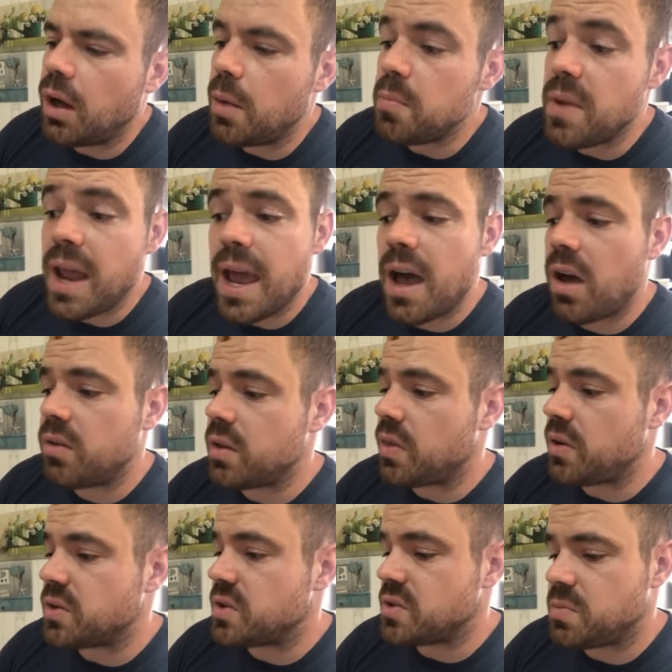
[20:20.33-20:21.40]
Now that
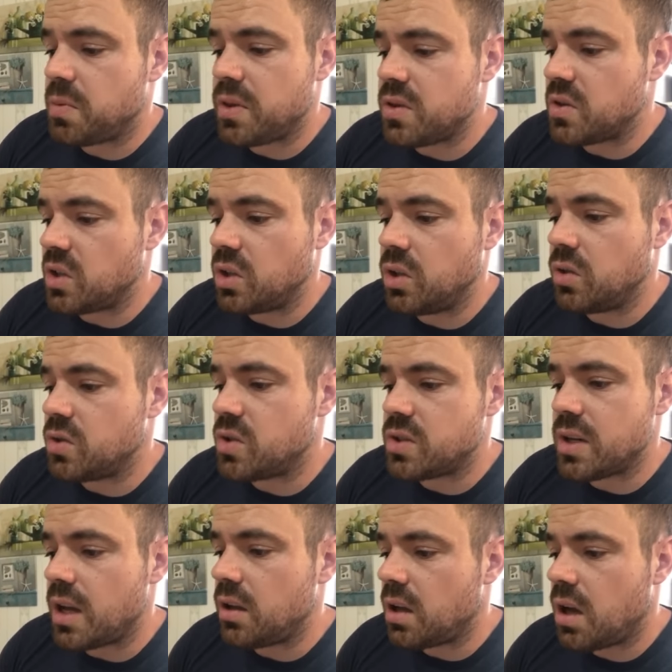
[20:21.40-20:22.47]
there's just been this huge
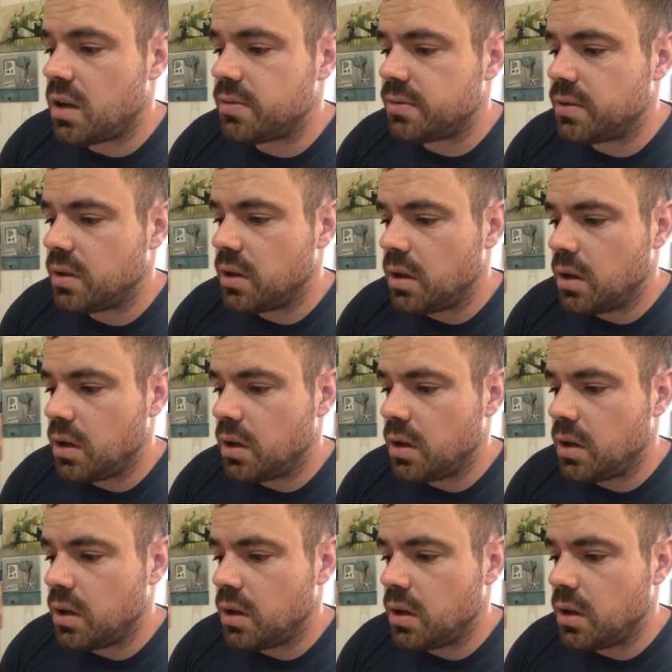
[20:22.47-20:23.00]
sell-off